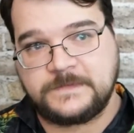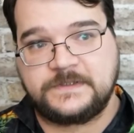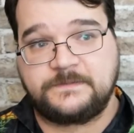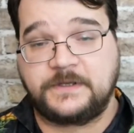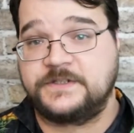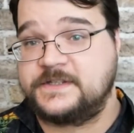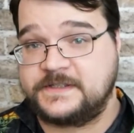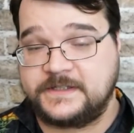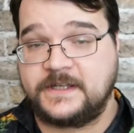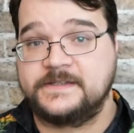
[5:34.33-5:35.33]
Especially
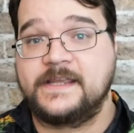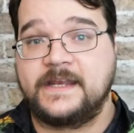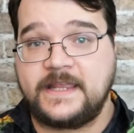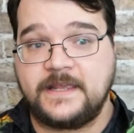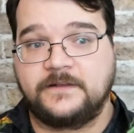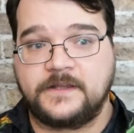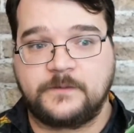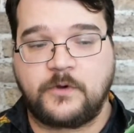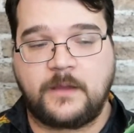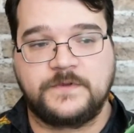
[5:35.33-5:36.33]
since it does get heal on
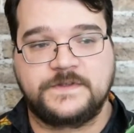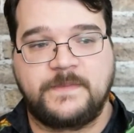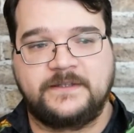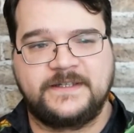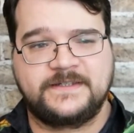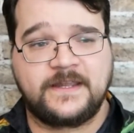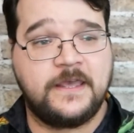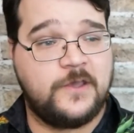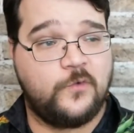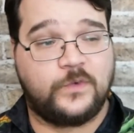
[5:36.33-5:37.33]
the primal spell list.
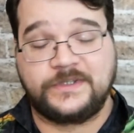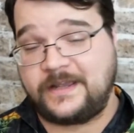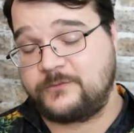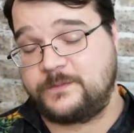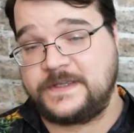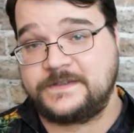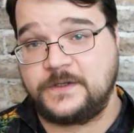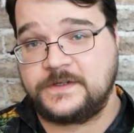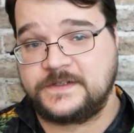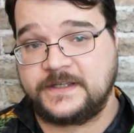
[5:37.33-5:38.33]
Will it ever be as
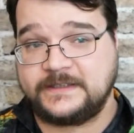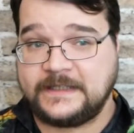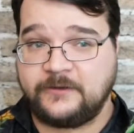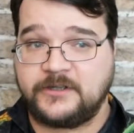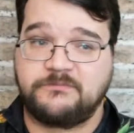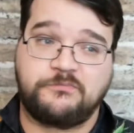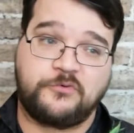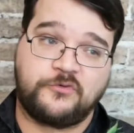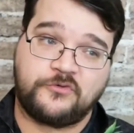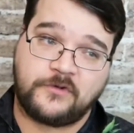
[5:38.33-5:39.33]
good as a cleric?
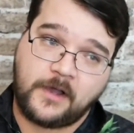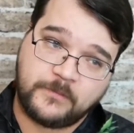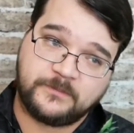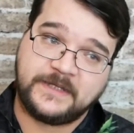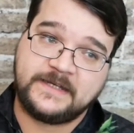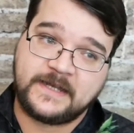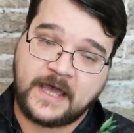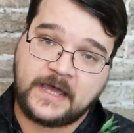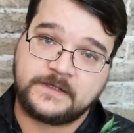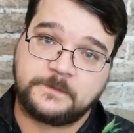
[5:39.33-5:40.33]
Probably
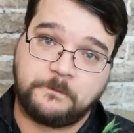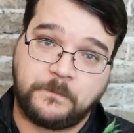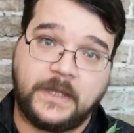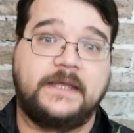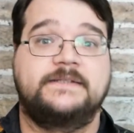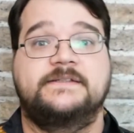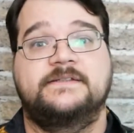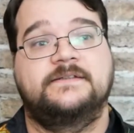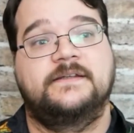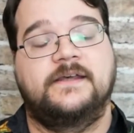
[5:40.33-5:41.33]
not,
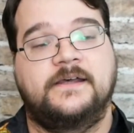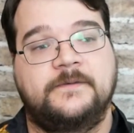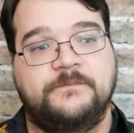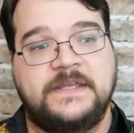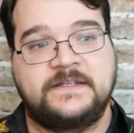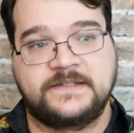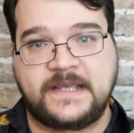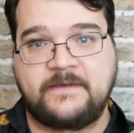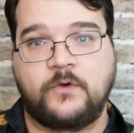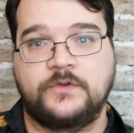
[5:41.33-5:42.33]
but it does
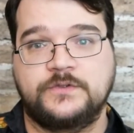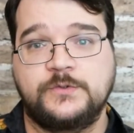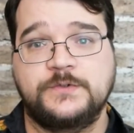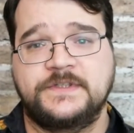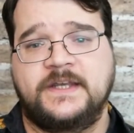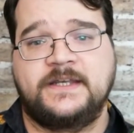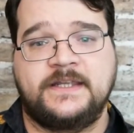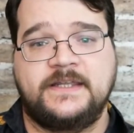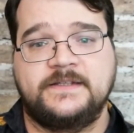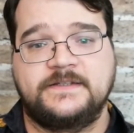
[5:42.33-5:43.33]
have all the tools that it
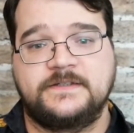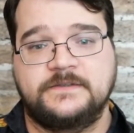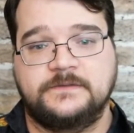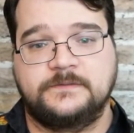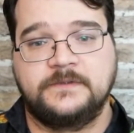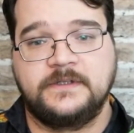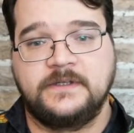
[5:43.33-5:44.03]
needs to